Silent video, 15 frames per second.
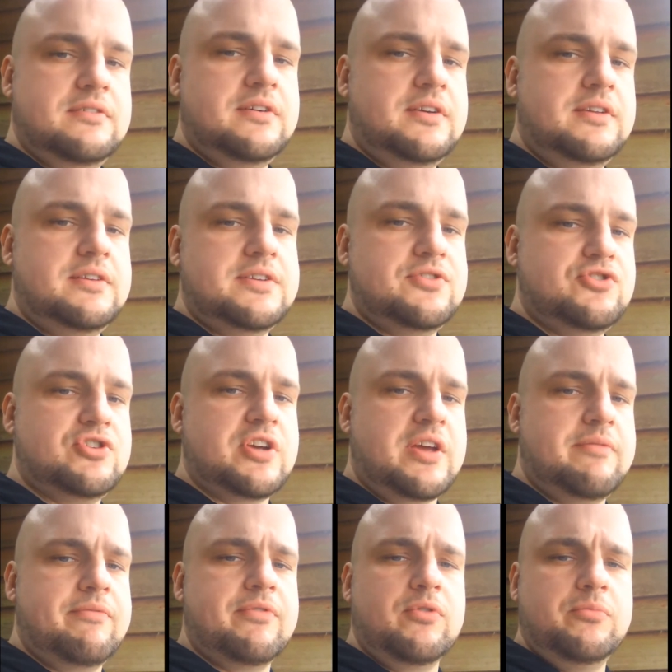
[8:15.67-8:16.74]
Isn't it
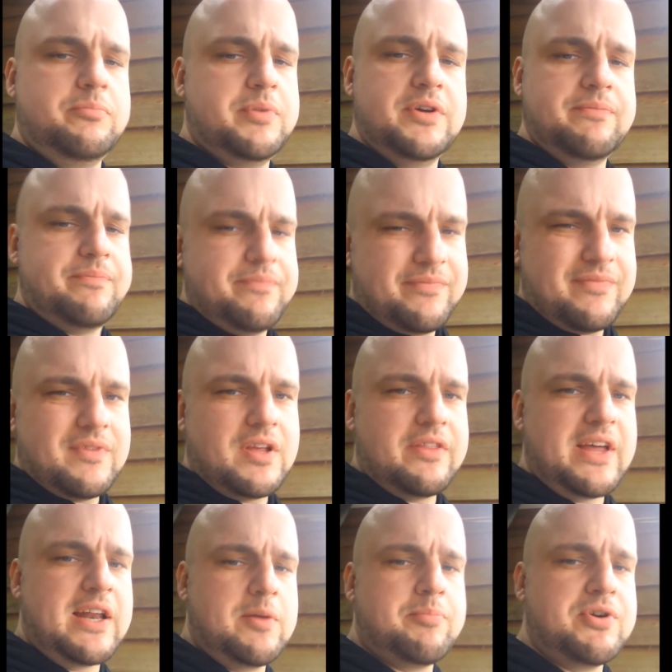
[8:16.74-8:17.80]
shameful? But
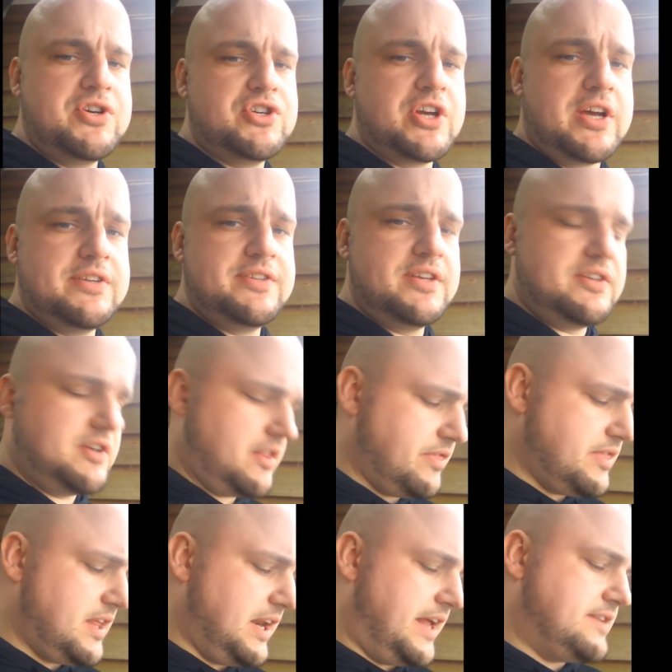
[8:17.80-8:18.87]
they'll appreciate it
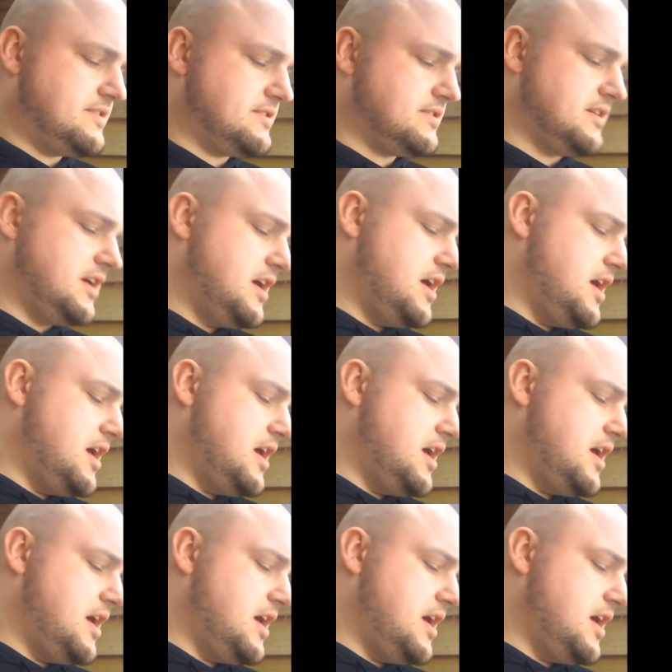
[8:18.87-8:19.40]
nonetheless.